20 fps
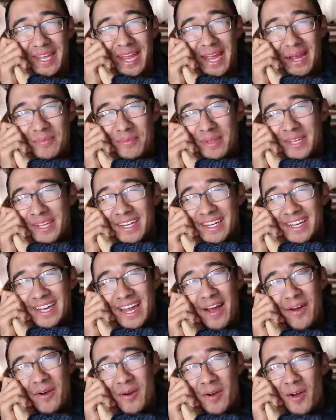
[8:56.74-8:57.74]
gambling,
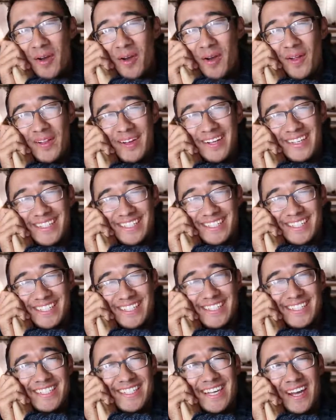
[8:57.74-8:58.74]
alcoholic
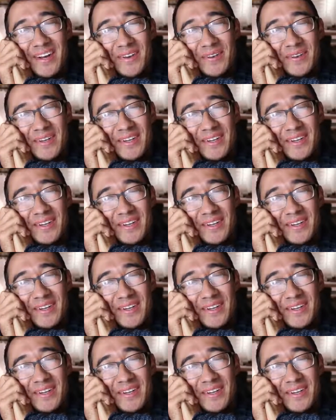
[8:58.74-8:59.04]
addicted town.